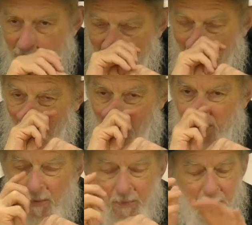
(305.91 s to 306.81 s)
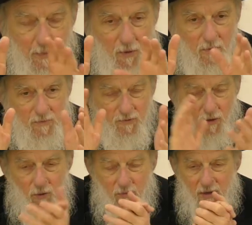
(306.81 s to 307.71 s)
The Harper people, for
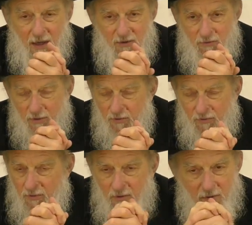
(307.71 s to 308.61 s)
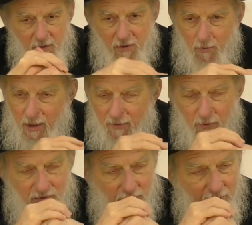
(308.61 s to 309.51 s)
whom the answer is
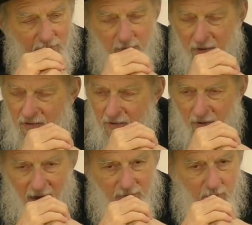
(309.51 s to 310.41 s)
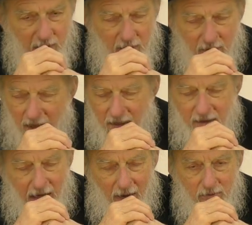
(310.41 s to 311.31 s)
24/7, 365, without any
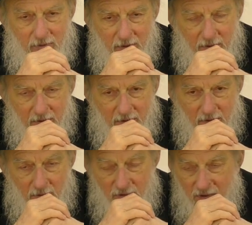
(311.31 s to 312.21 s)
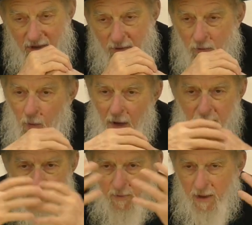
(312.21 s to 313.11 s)
doubt, because either he's
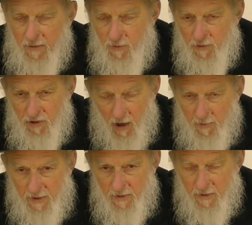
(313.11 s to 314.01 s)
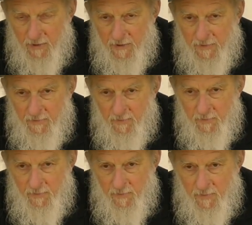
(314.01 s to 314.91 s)
wearing some kind of Jewish garment,
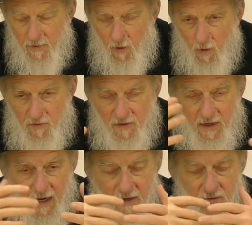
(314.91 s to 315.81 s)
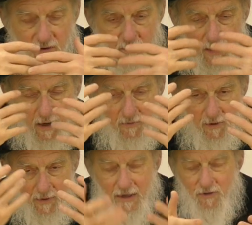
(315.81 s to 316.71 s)
or he's engaged in some kind of
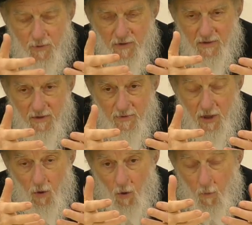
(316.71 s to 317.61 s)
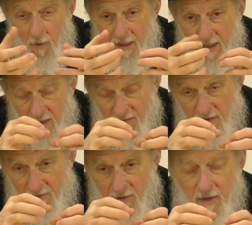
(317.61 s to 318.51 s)
direct Jewish activity, or when he
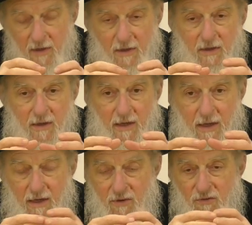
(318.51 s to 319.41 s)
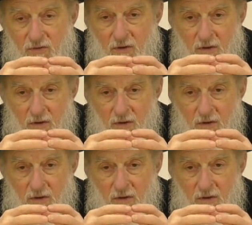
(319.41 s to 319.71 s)
isn't, he's